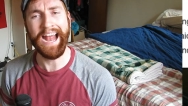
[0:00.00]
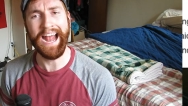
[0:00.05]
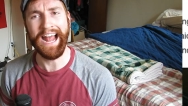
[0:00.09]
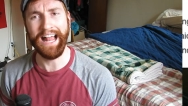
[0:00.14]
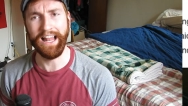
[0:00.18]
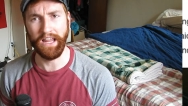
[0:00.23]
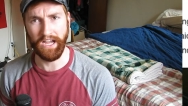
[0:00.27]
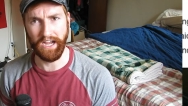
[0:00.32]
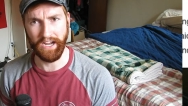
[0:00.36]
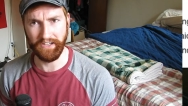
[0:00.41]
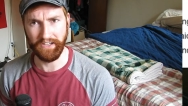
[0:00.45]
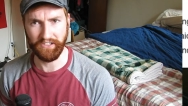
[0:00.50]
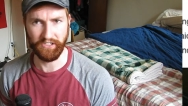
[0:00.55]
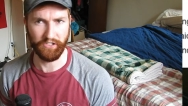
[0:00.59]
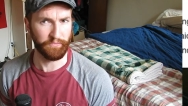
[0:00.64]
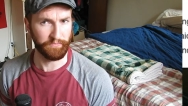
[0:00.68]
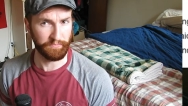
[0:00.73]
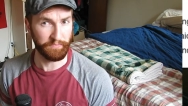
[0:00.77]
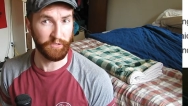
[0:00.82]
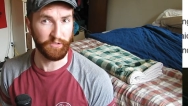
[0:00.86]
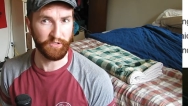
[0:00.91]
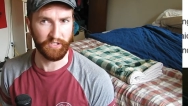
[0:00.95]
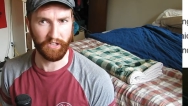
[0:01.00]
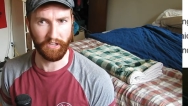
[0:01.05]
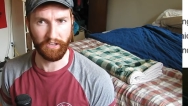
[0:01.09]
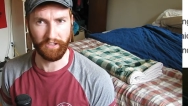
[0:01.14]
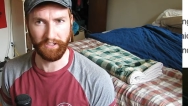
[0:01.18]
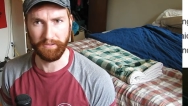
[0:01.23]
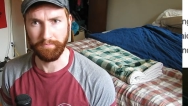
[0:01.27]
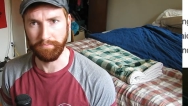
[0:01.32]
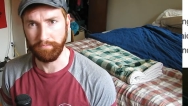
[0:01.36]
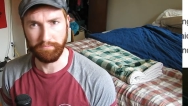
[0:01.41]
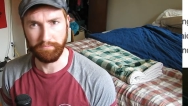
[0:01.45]
Ally, so
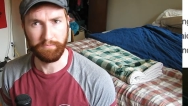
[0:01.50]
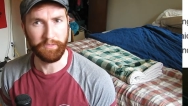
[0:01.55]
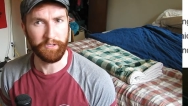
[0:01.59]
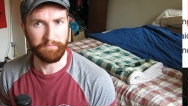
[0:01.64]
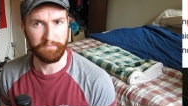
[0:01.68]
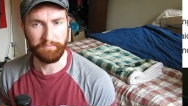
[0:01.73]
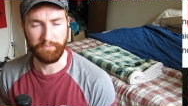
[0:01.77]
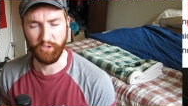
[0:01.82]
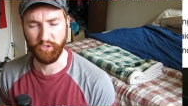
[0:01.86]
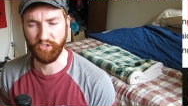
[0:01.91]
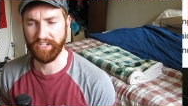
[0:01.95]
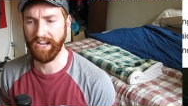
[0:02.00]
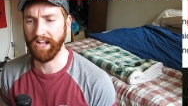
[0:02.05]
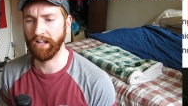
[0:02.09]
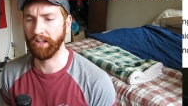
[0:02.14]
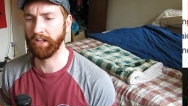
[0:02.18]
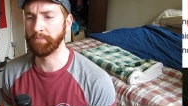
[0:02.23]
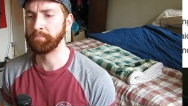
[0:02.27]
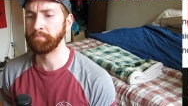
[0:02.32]
musically, but Music Ally.